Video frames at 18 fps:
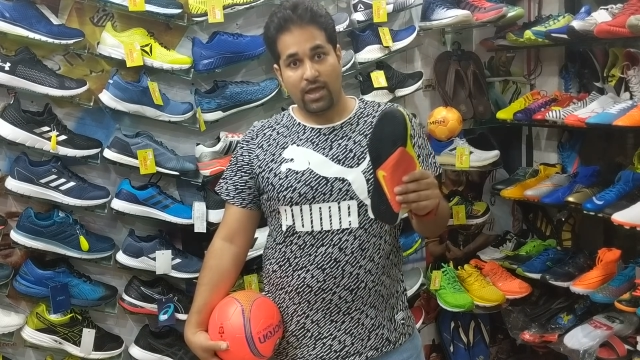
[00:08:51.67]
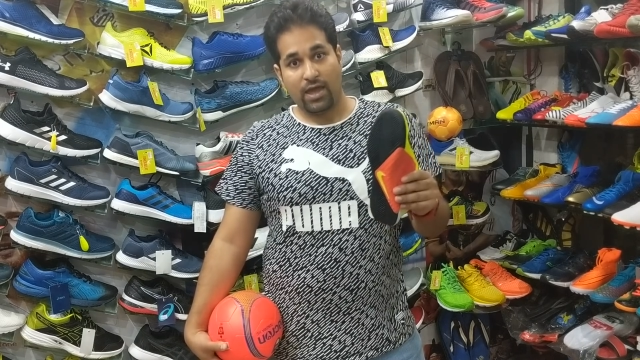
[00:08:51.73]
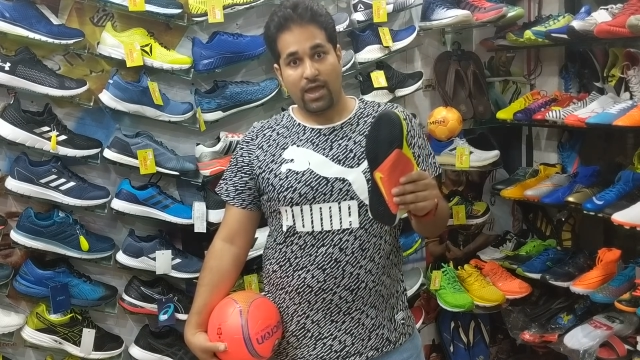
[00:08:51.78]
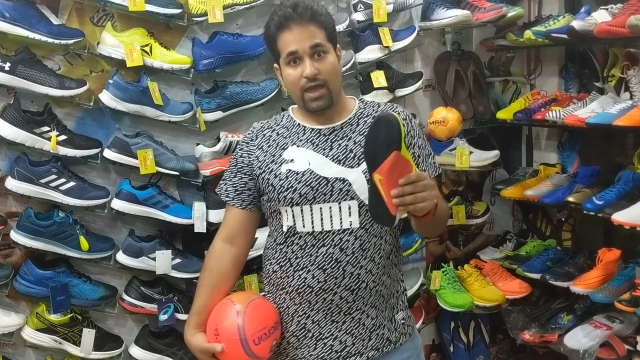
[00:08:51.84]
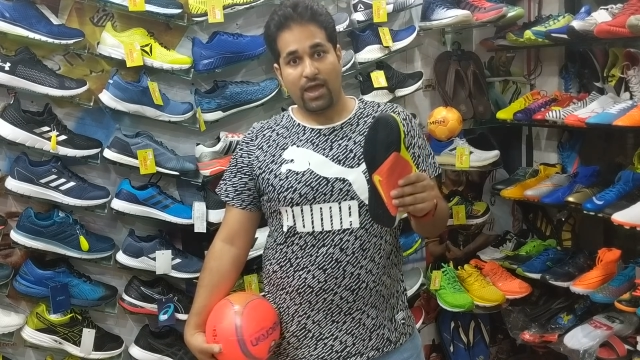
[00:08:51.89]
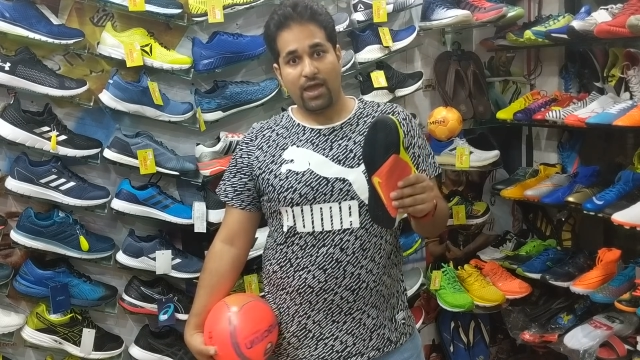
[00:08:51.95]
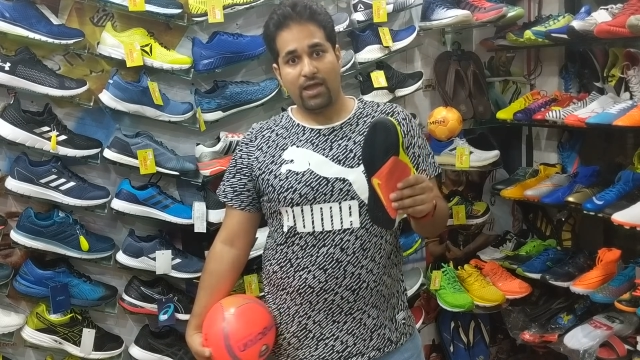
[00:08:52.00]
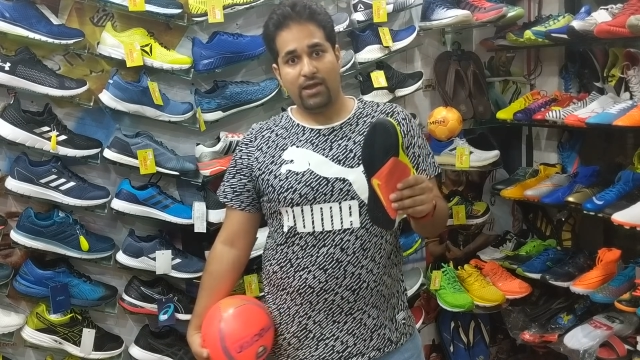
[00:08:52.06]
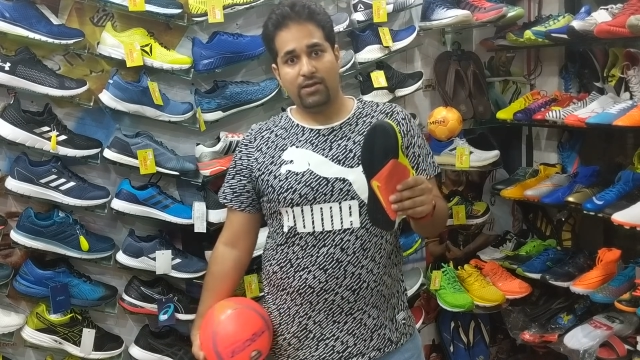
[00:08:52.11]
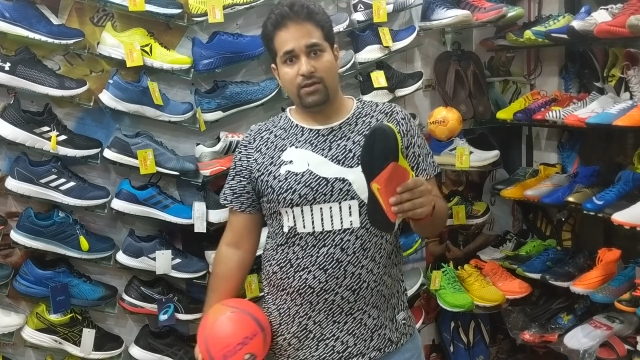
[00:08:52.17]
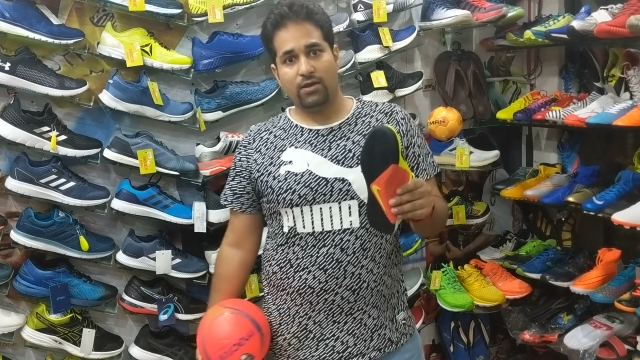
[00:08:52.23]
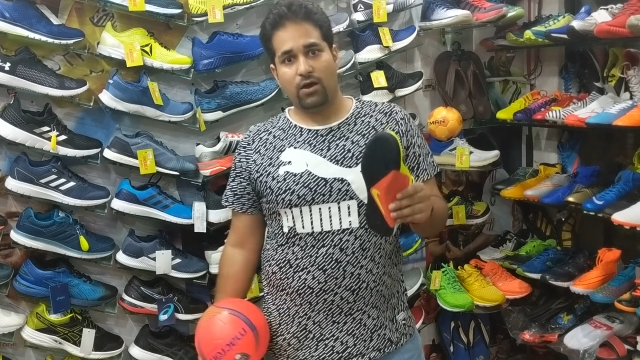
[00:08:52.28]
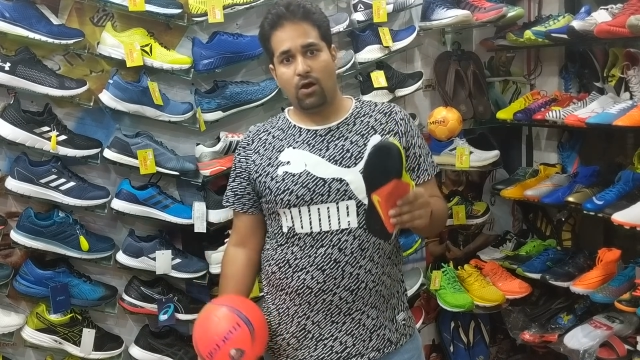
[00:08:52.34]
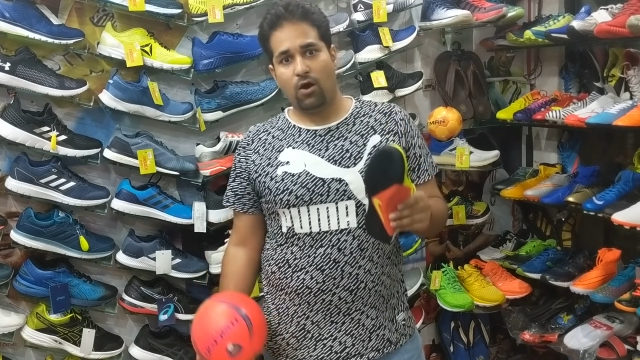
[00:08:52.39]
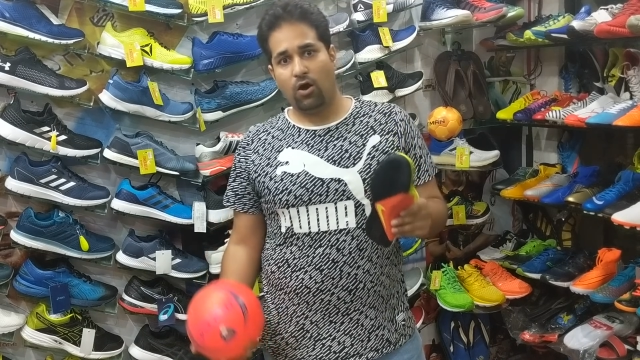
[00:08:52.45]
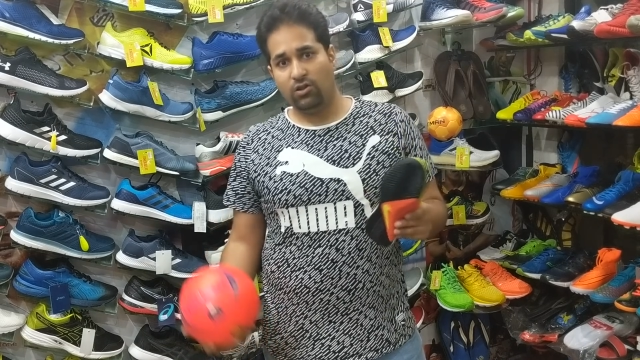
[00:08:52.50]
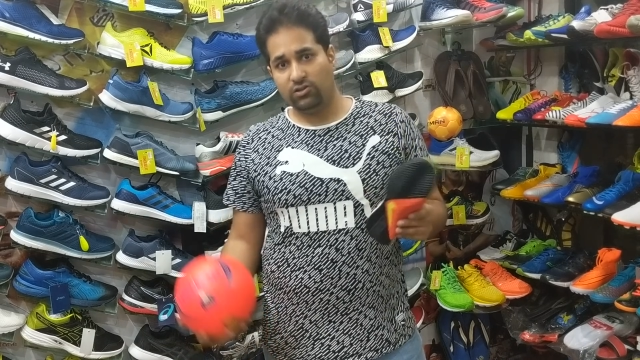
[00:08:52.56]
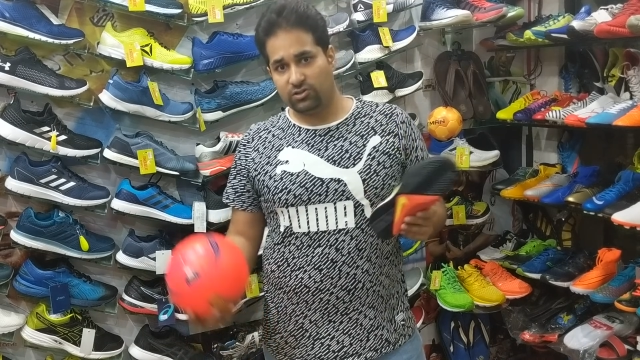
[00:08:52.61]
and
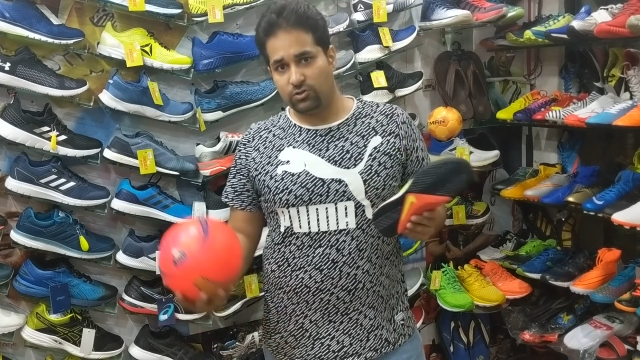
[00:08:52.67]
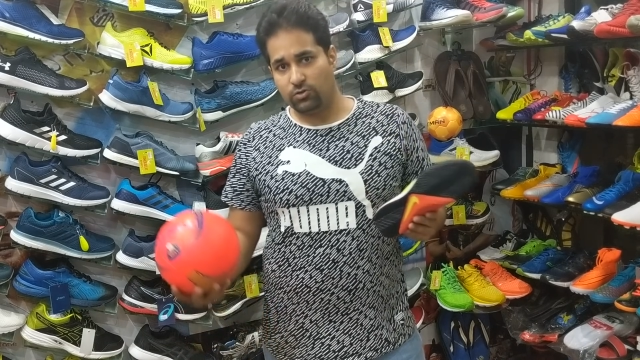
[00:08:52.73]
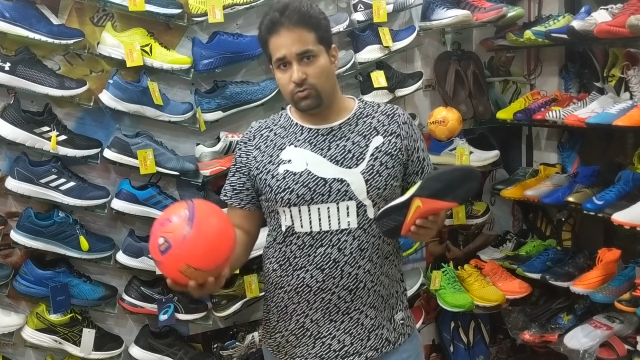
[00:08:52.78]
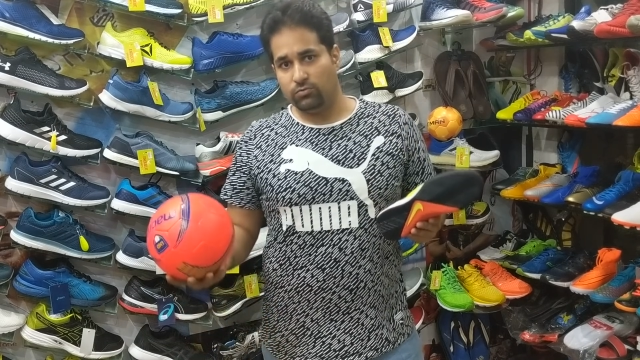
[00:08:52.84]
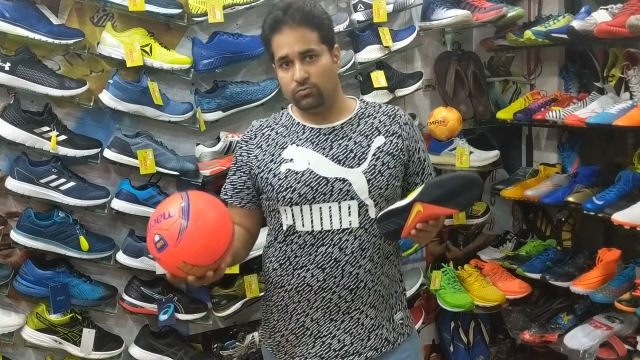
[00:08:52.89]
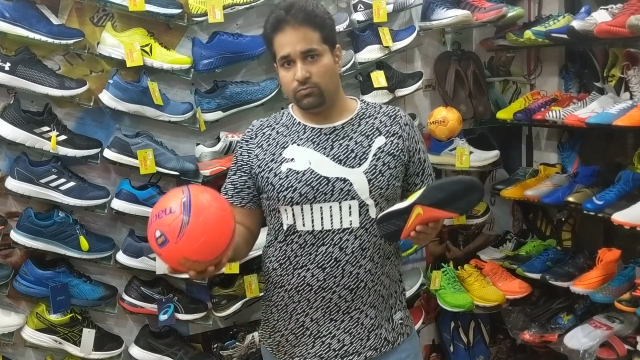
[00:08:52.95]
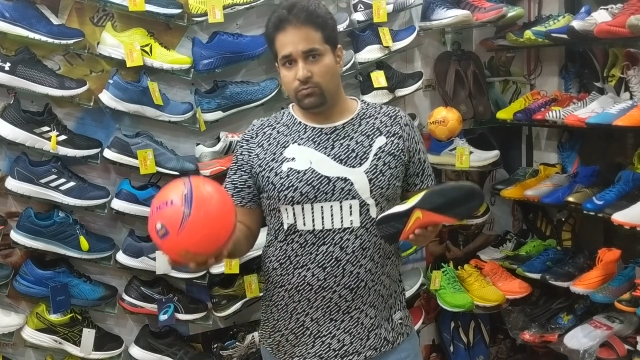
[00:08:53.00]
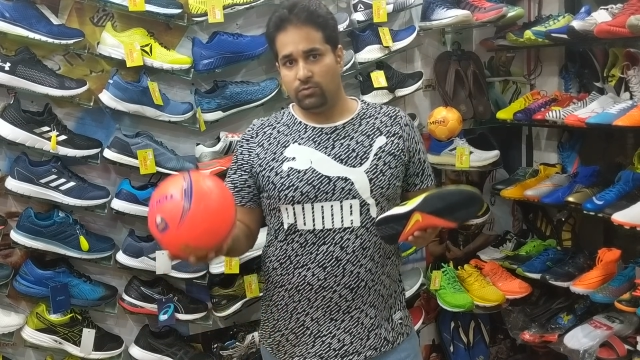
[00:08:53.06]
also